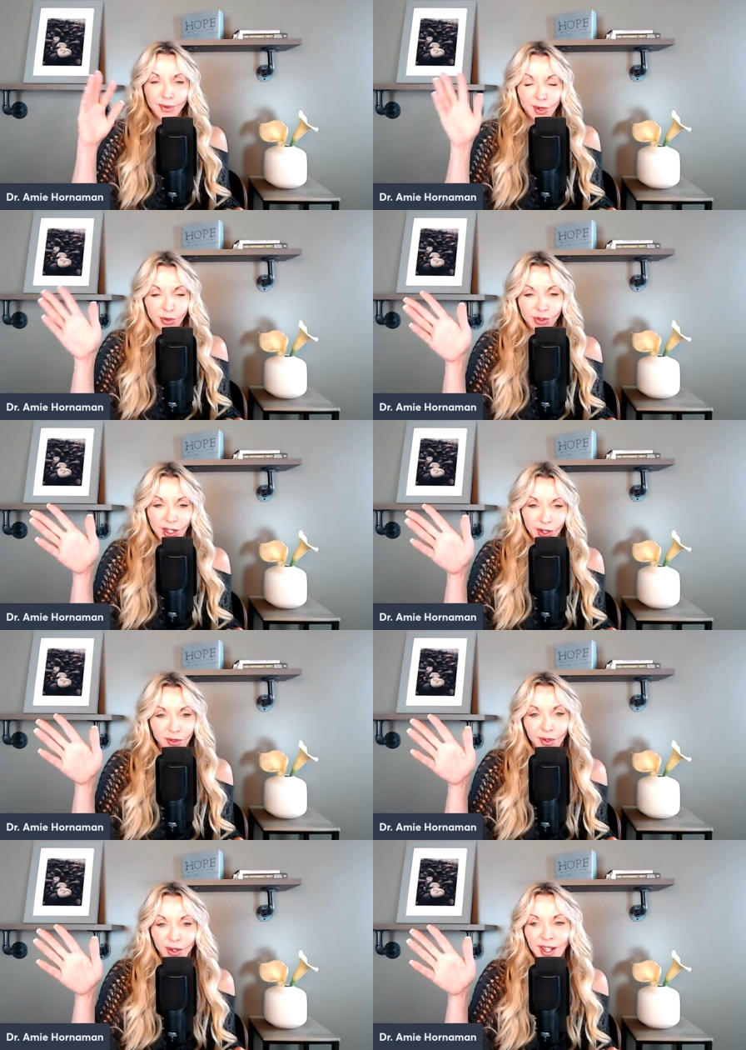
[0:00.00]
so don't try to
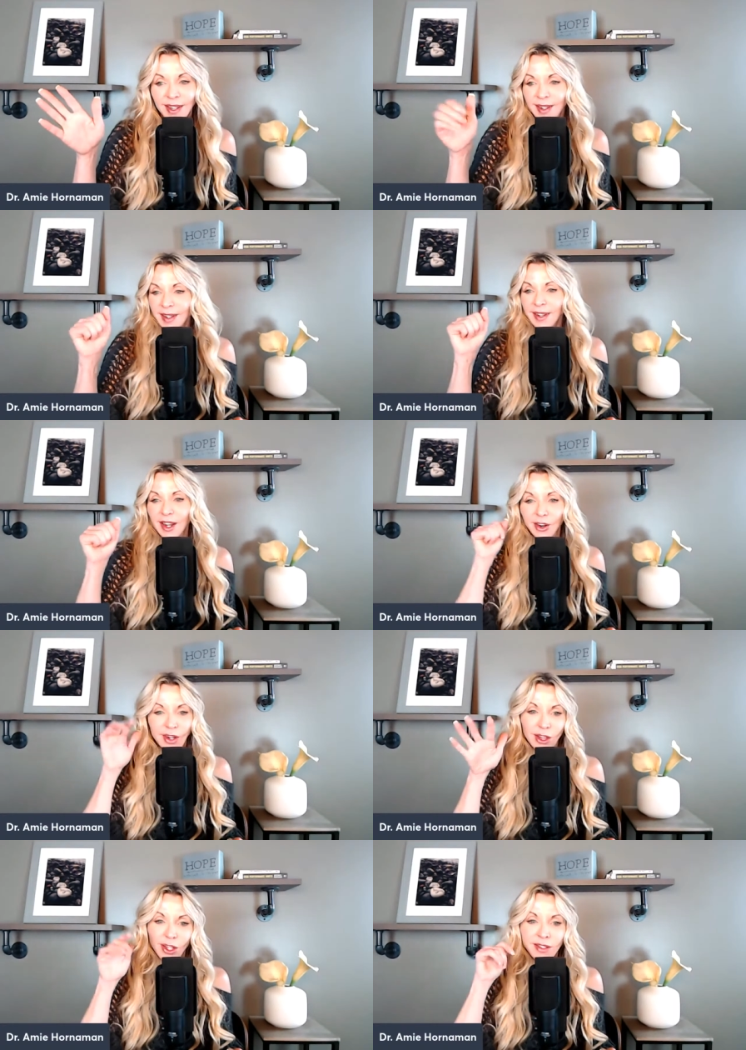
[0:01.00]
look for it. I
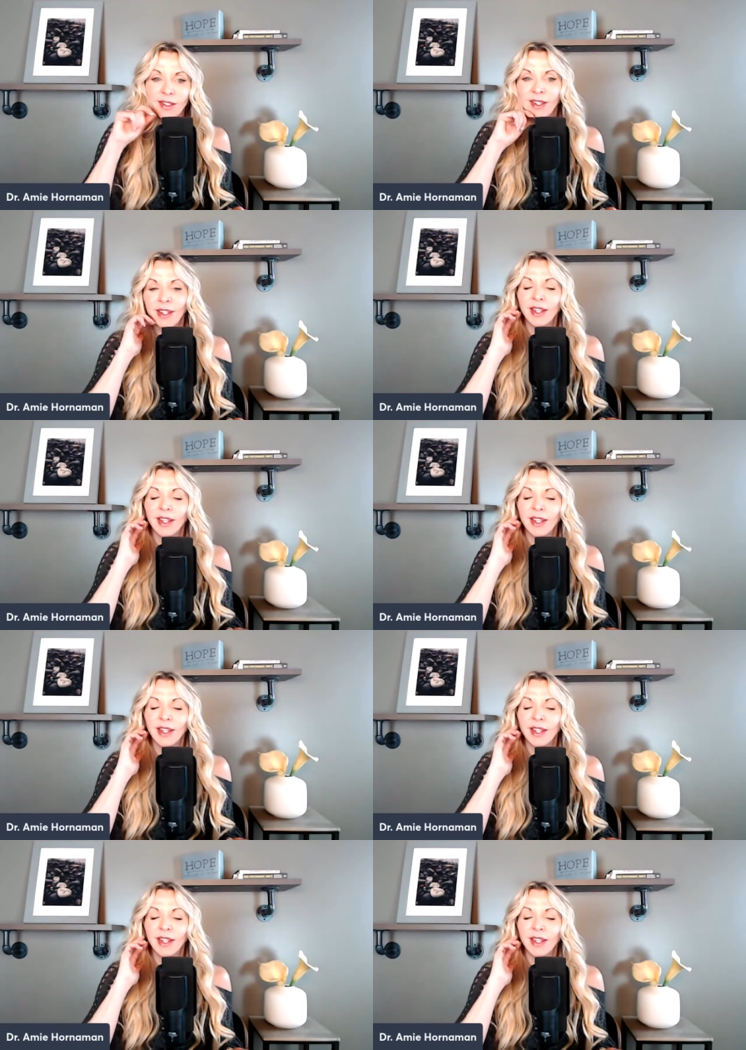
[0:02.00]
already looked.